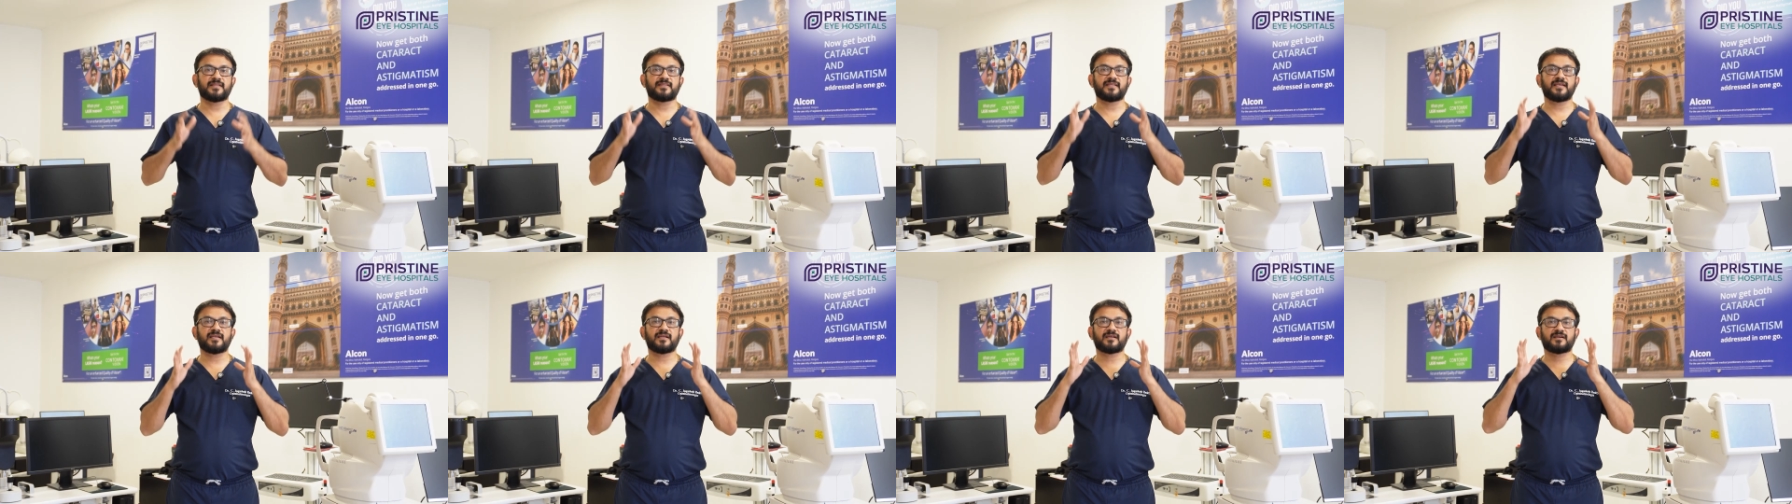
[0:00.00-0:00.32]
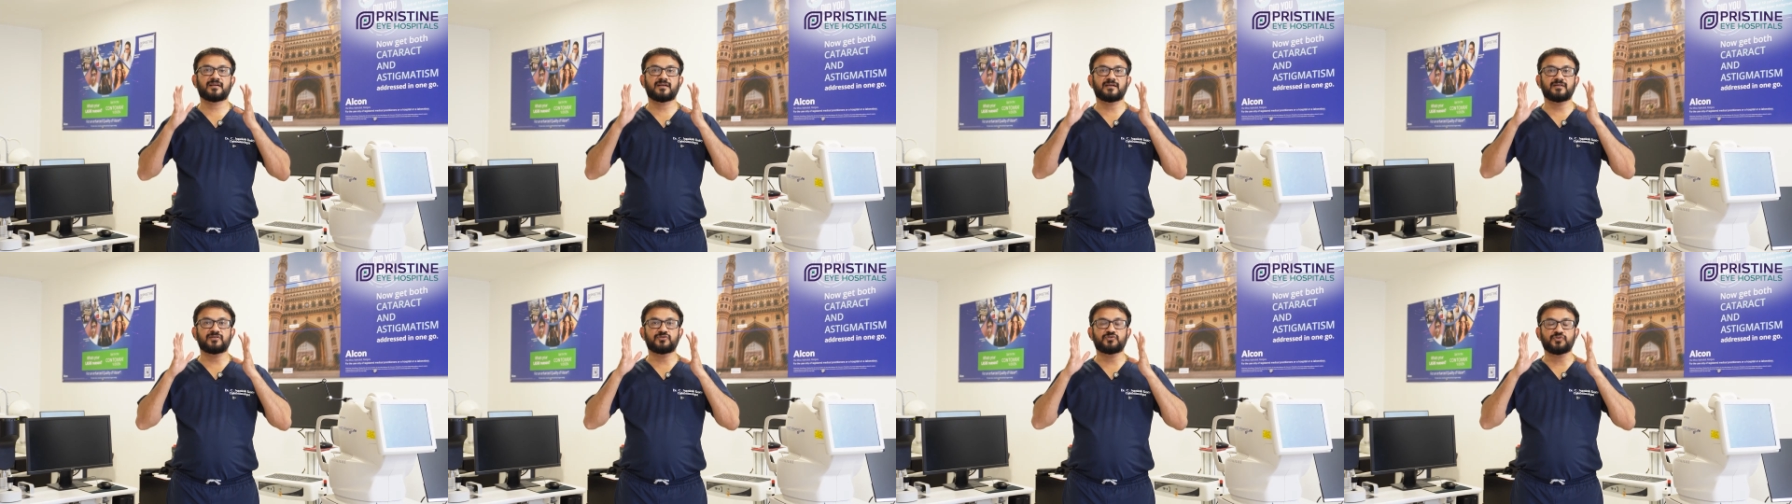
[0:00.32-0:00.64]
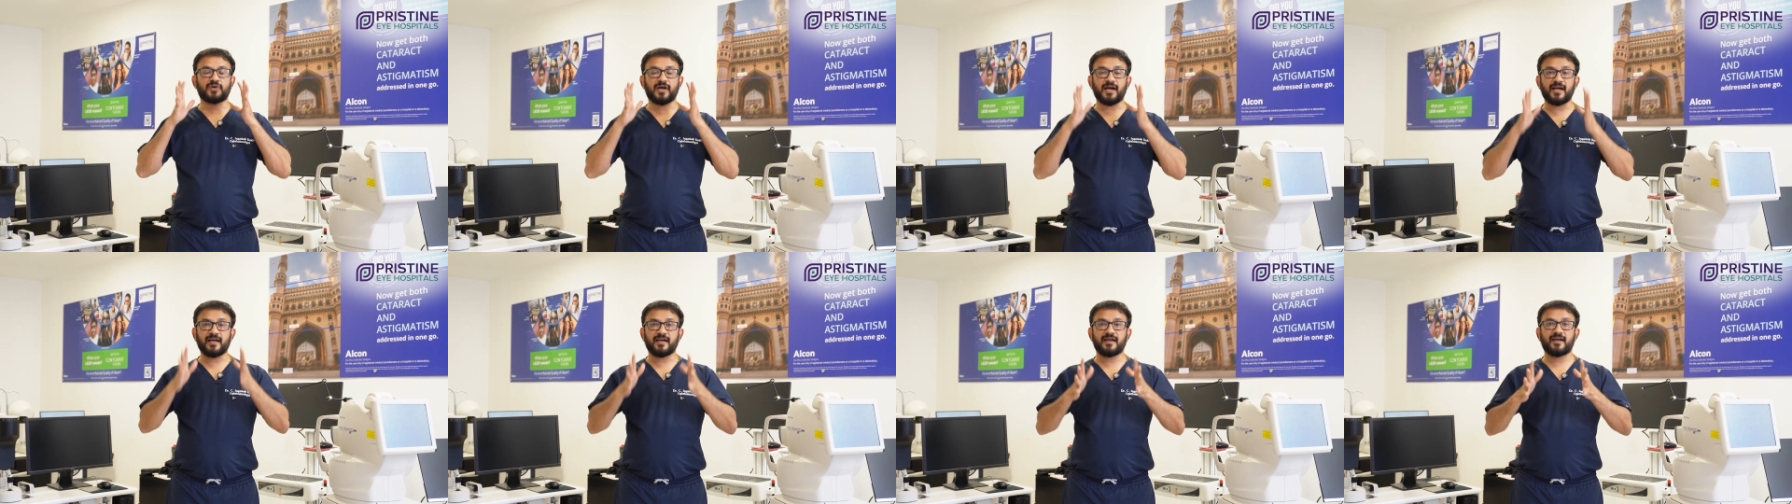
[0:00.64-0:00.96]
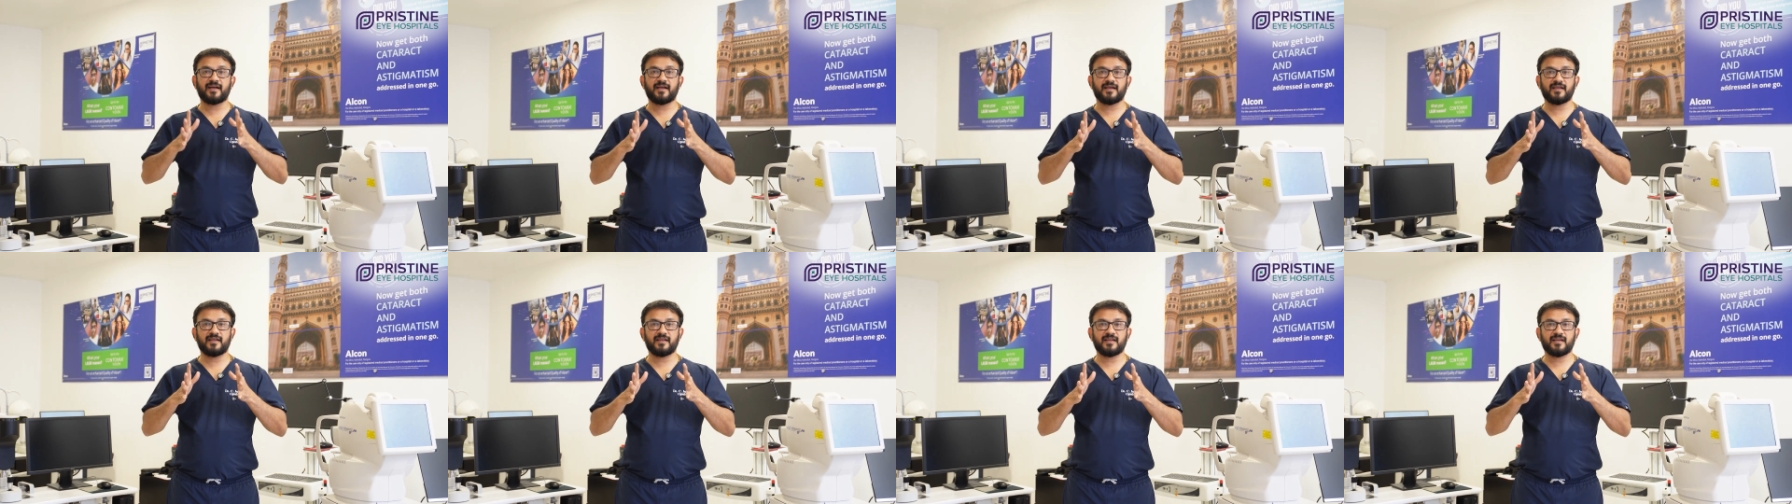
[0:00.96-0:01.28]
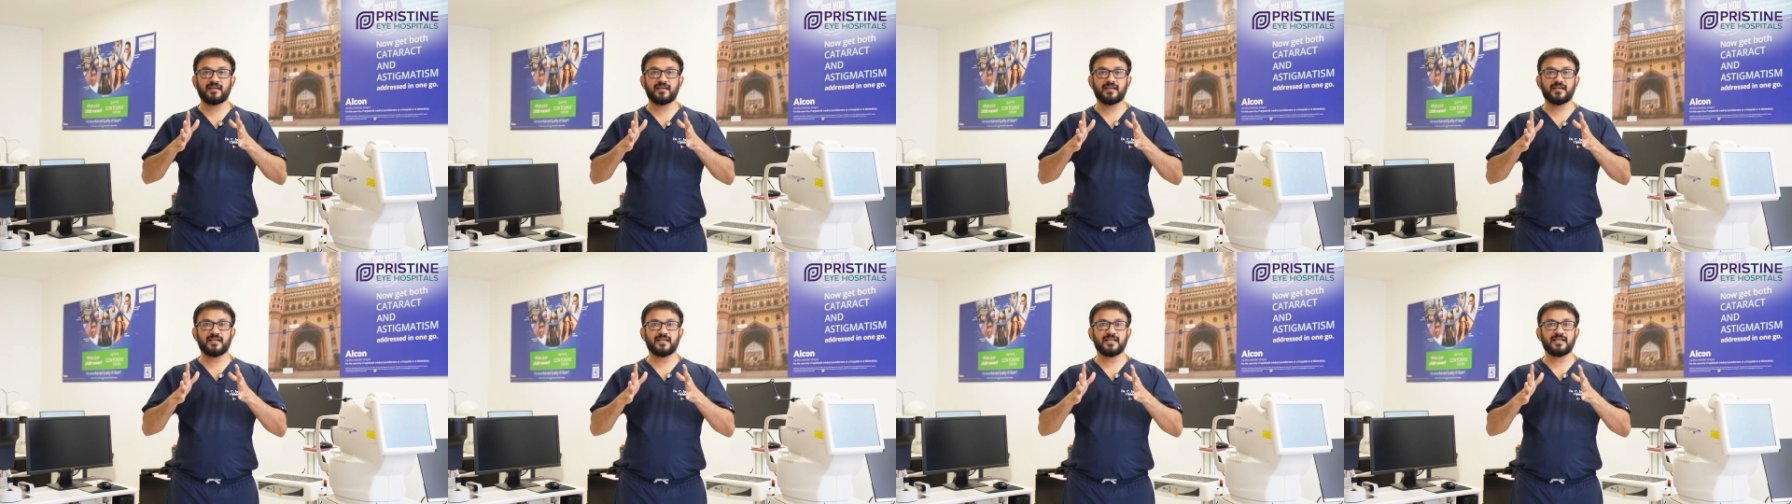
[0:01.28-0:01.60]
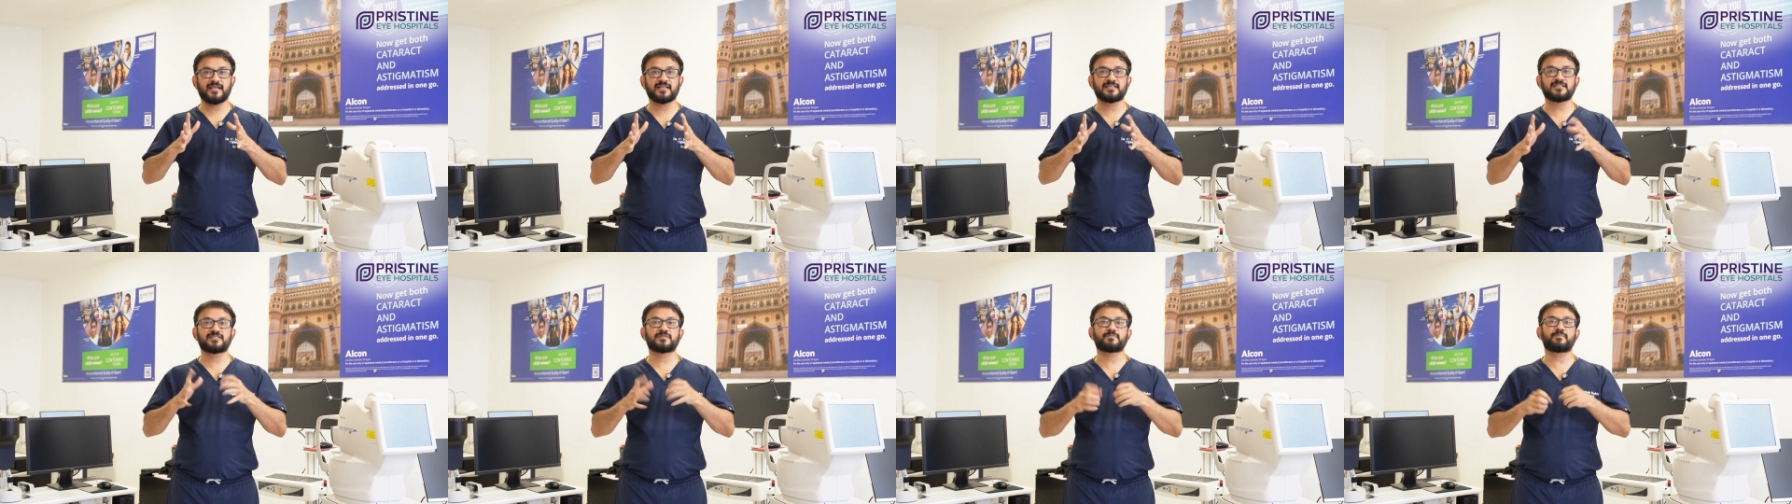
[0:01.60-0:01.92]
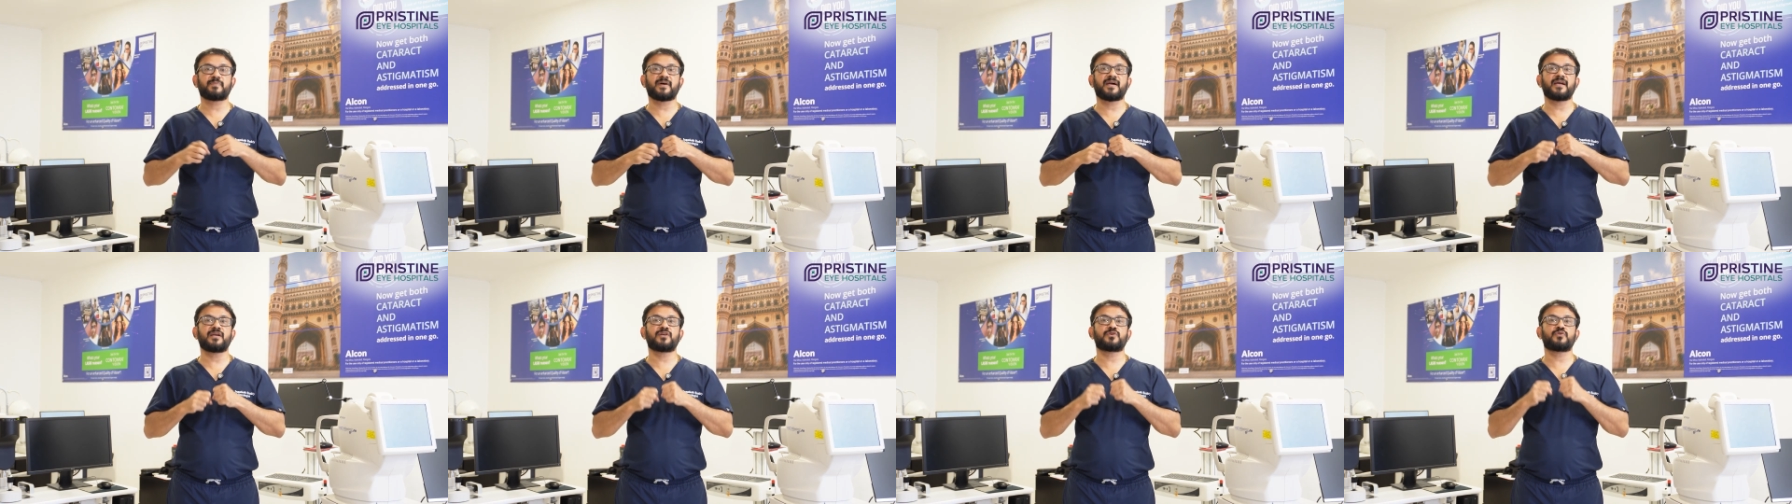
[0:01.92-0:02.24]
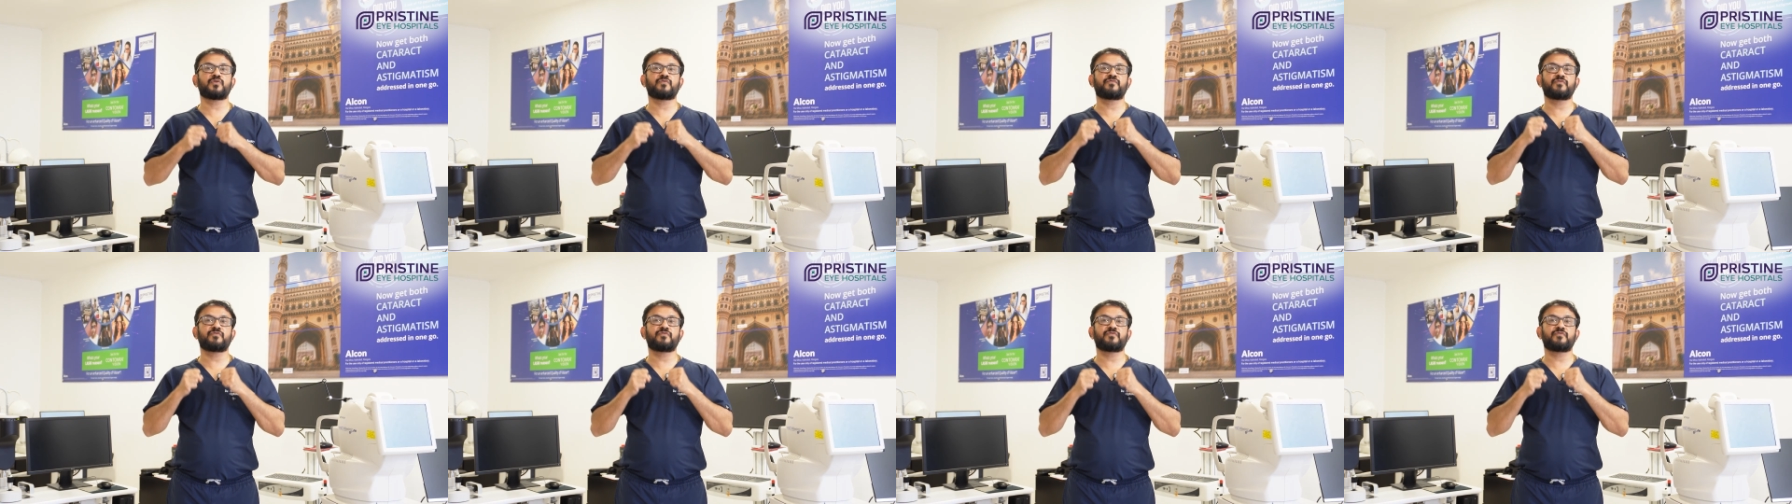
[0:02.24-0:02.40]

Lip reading: I think dry eye, in spite